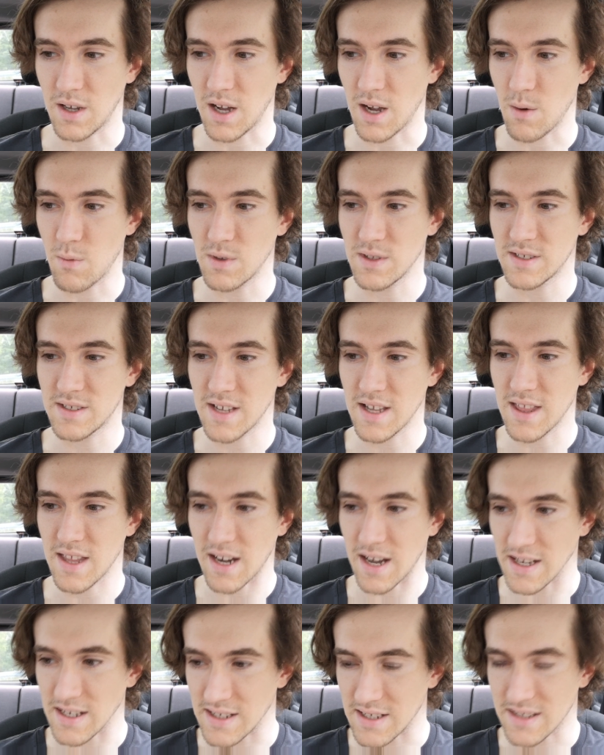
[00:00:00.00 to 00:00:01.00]
I wouldn't say
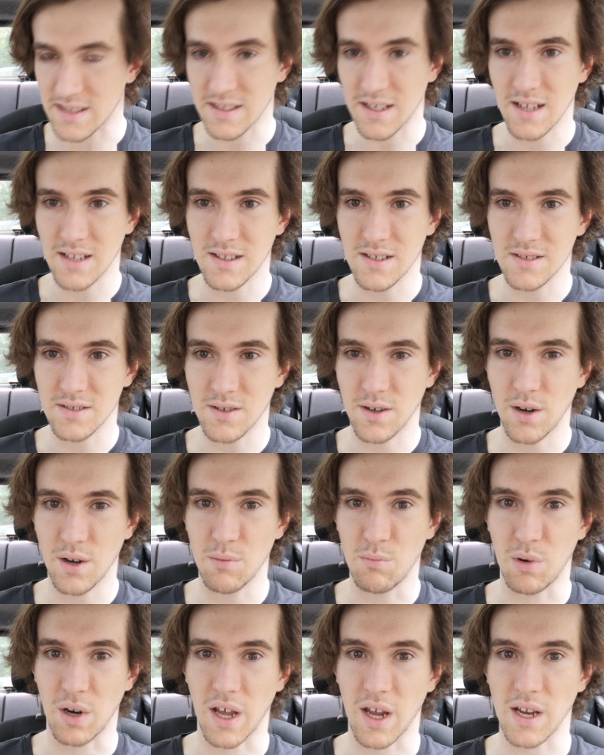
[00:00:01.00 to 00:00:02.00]
that I dislike this
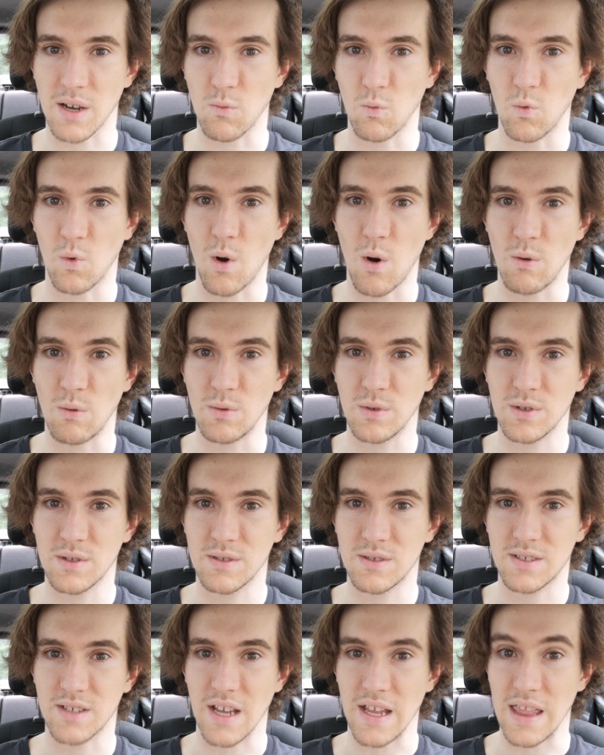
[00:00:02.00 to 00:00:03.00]
car, but I won't
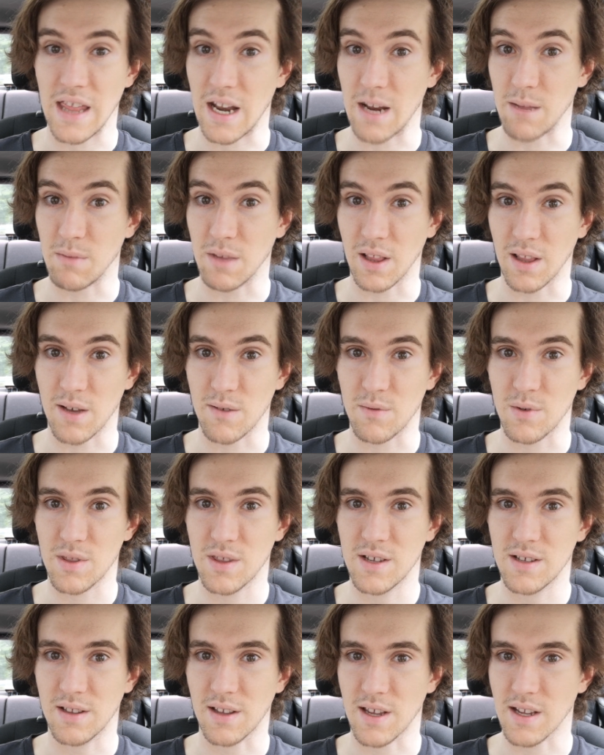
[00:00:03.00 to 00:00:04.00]
say that I'm in love with
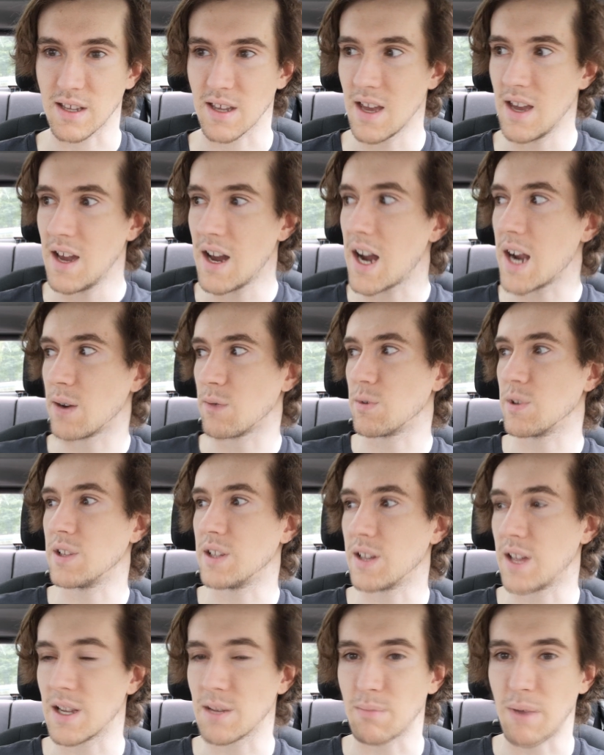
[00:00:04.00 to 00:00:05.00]
it. Like, I
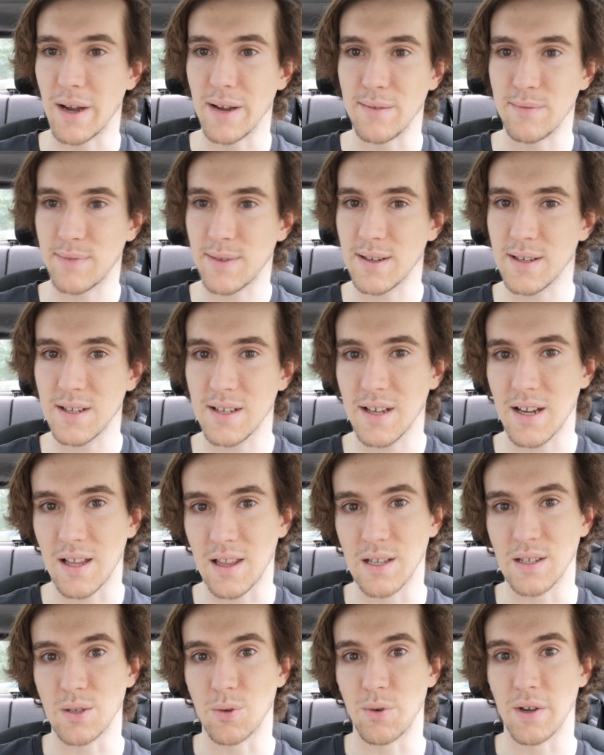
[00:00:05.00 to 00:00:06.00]
really like my Infiniti. I
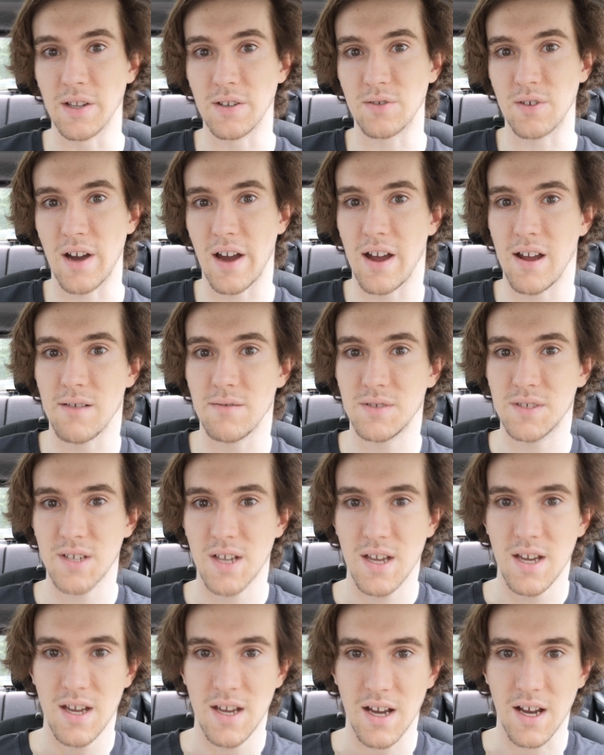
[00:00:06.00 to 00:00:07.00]
like the way it drives.
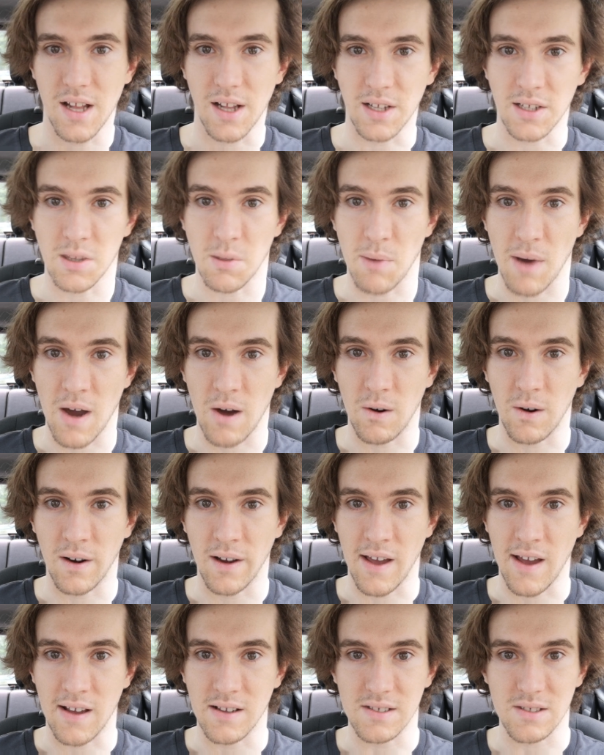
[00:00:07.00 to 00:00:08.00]
I like the power it
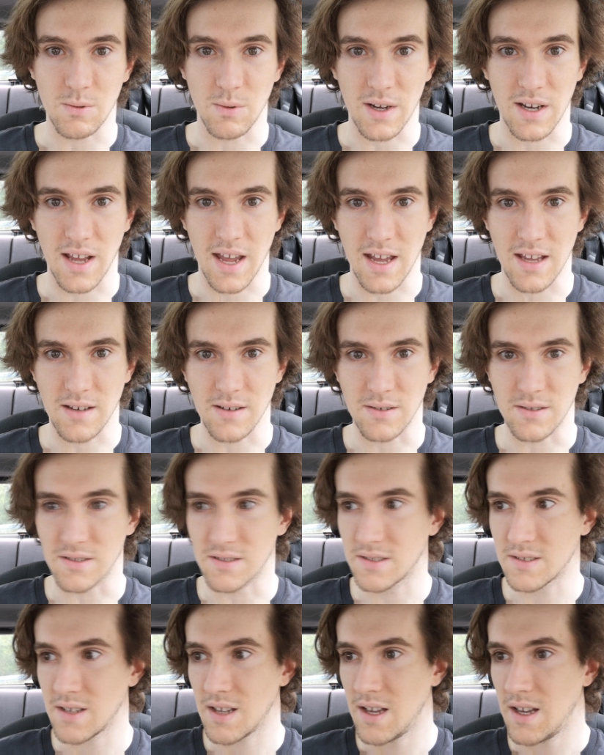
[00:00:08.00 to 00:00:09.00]
has, the way it
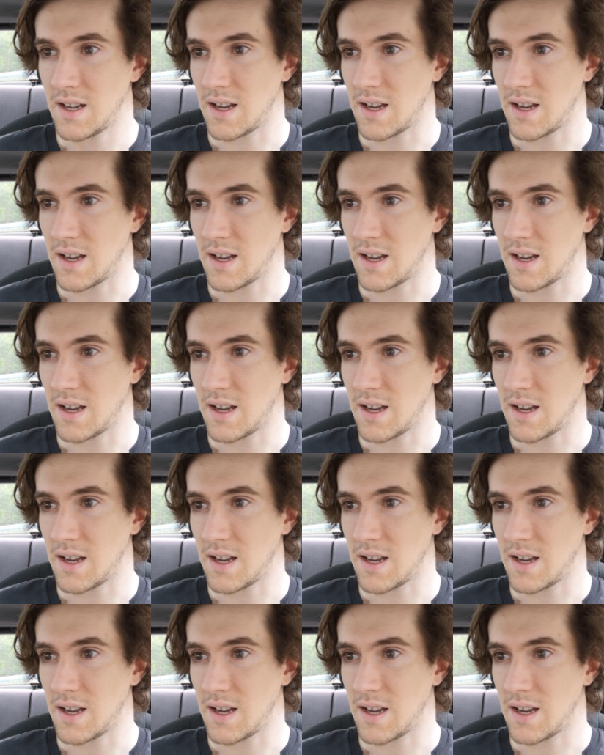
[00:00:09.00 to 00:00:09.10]
handles.